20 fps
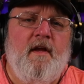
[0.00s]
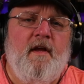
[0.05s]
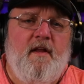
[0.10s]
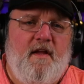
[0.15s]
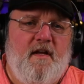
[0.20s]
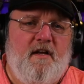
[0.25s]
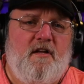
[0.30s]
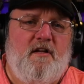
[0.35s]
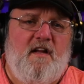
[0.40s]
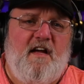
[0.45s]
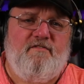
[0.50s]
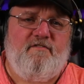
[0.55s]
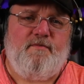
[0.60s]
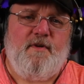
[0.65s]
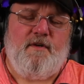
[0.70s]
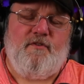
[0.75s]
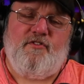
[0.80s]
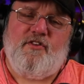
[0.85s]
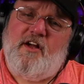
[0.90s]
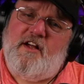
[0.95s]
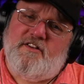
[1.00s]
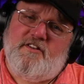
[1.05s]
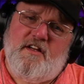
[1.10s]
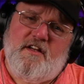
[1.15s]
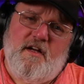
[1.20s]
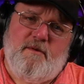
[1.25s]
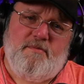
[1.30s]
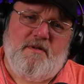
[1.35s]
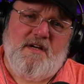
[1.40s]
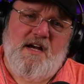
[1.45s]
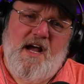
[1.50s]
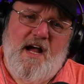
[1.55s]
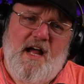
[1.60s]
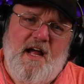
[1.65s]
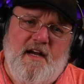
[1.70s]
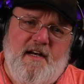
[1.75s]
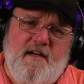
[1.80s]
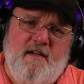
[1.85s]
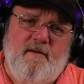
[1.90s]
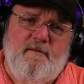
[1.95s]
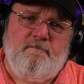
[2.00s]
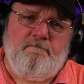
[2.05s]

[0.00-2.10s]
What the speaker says: Then Clive moves on to number 9.